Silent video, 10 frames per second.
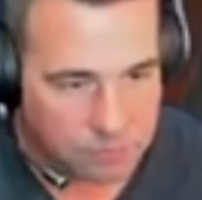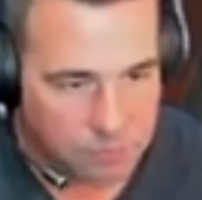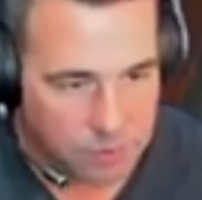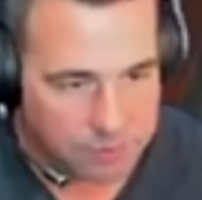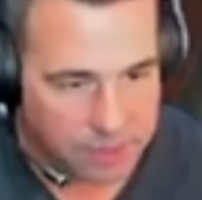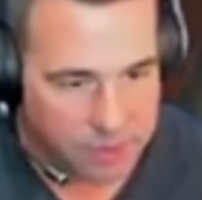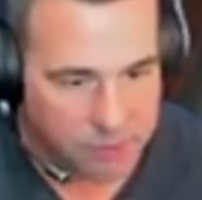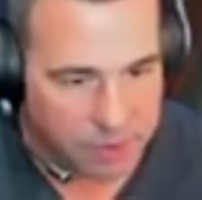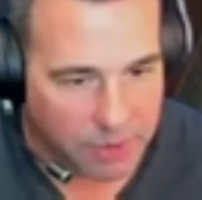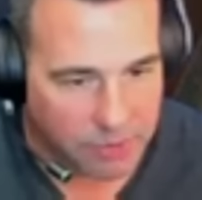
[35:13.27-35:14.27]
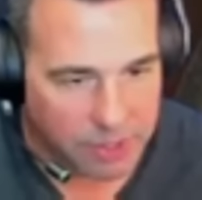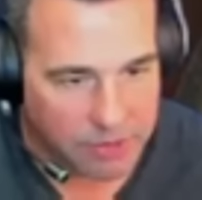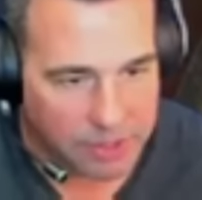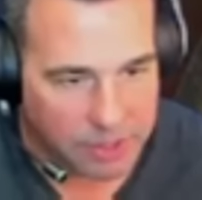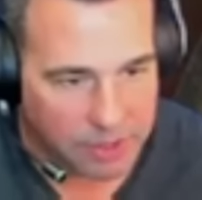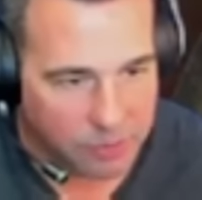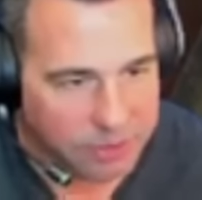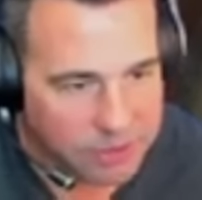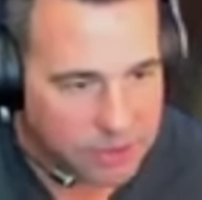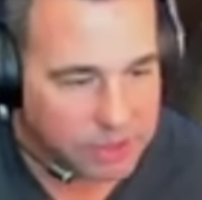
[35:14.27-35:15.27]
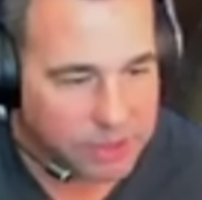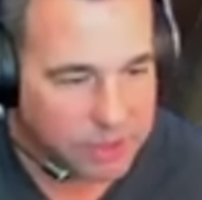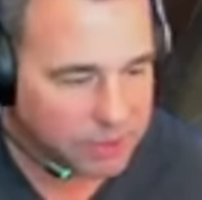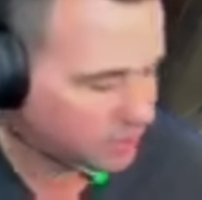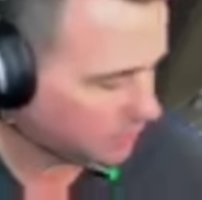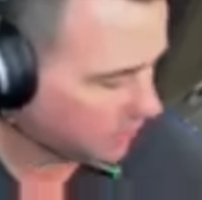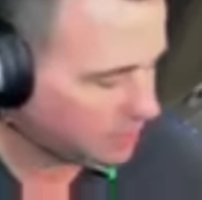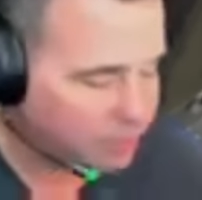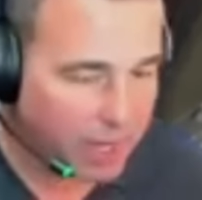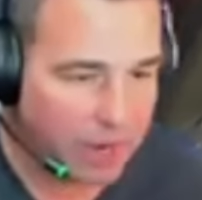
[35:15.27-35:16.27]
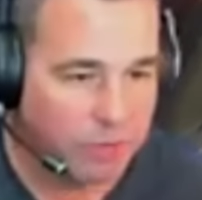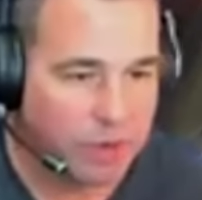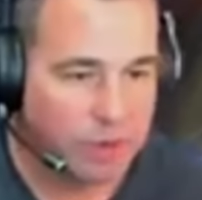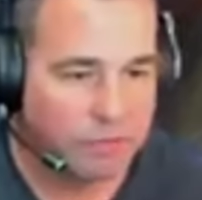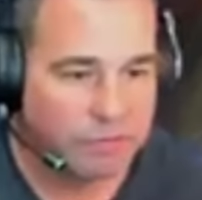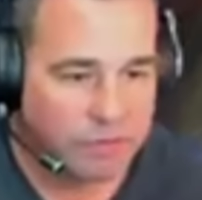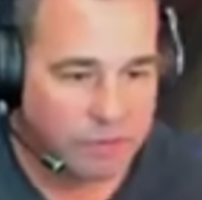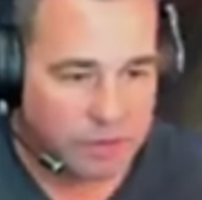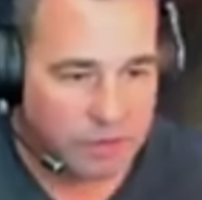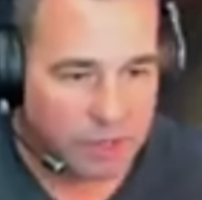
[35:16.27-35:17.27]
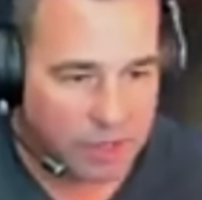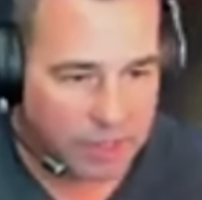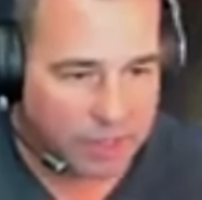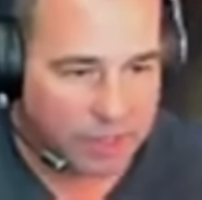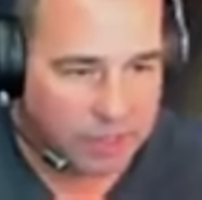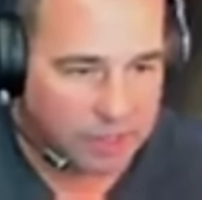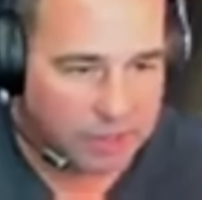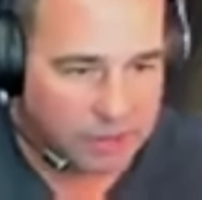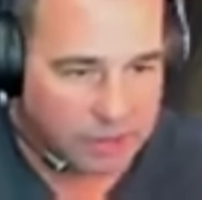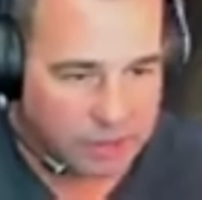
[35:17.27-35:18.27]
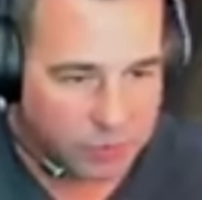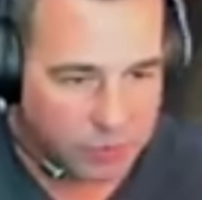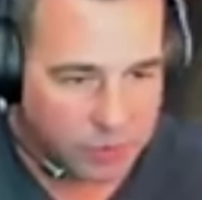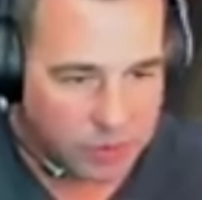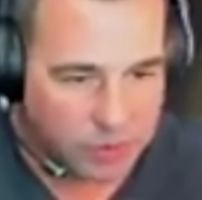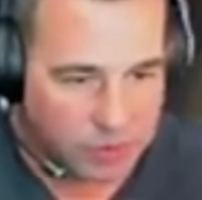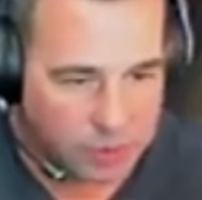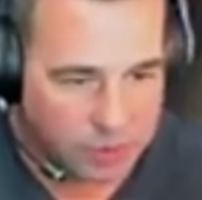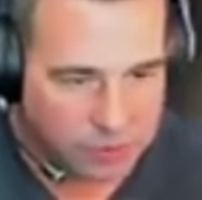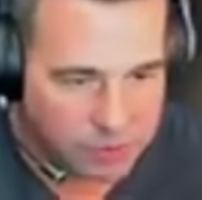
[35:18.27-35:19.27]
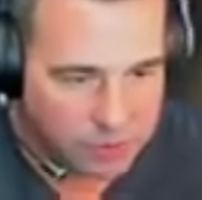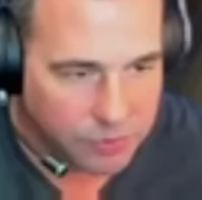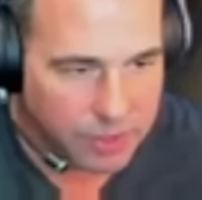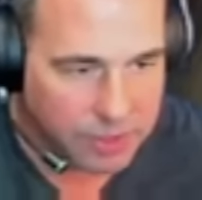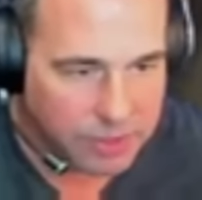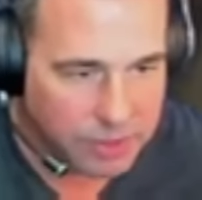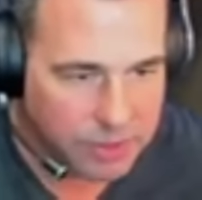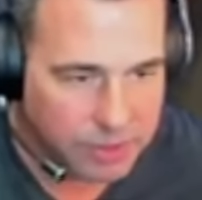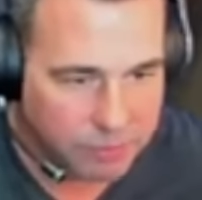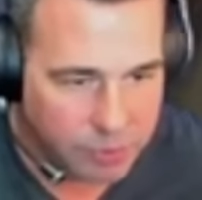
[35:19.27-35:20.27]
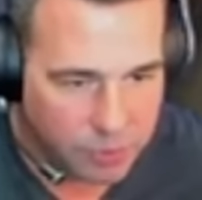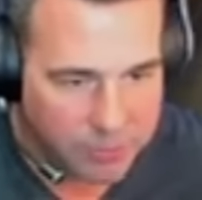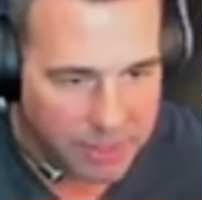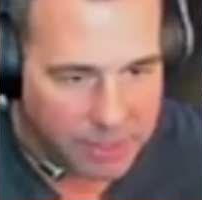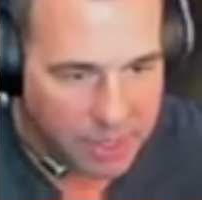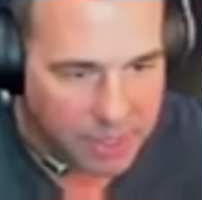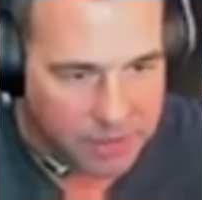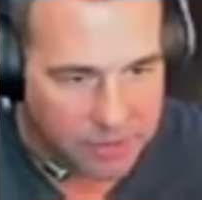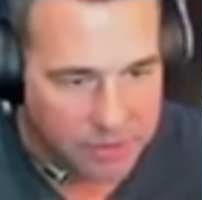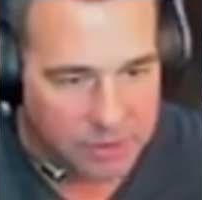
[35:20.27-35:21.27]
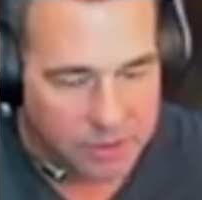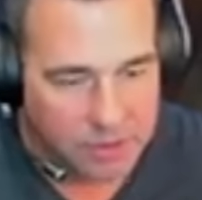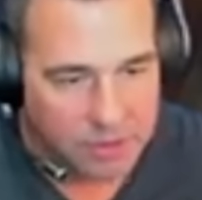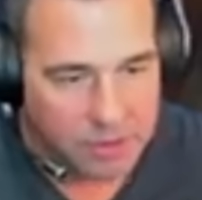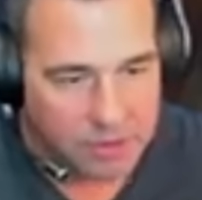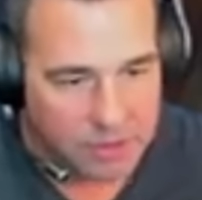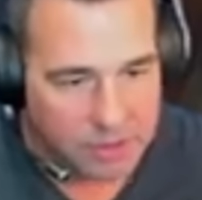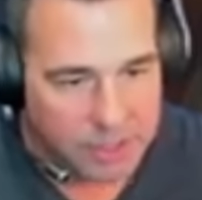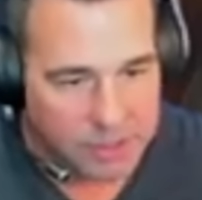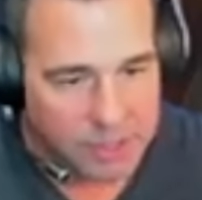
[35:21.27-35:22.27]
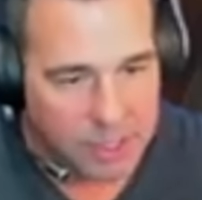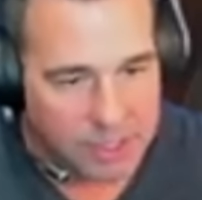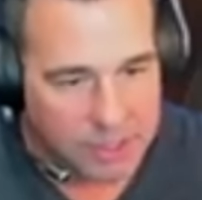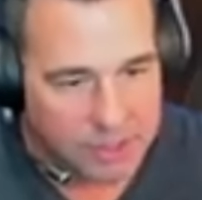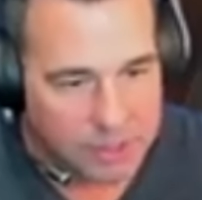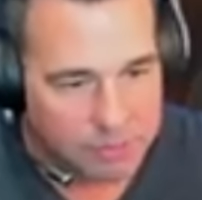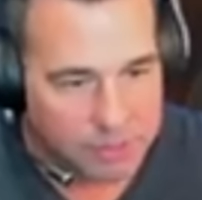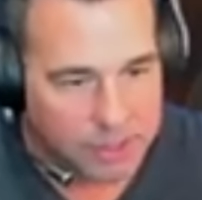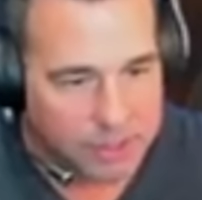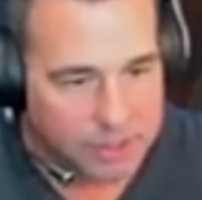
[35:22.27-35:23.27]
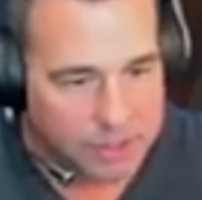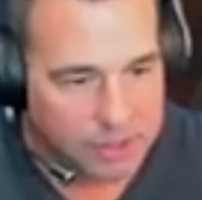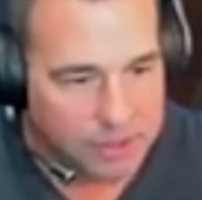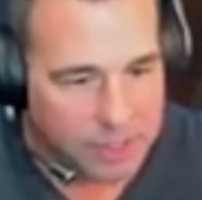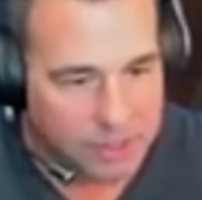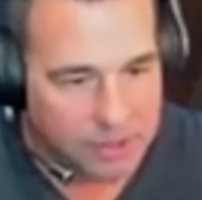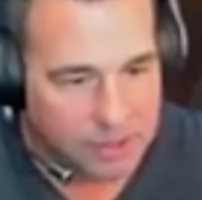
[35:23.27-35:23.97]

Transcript: I'm taking the power out now. We just need a slight power in until we're close to the ground here, and then you can pull it back out and kind of let the plane settle out,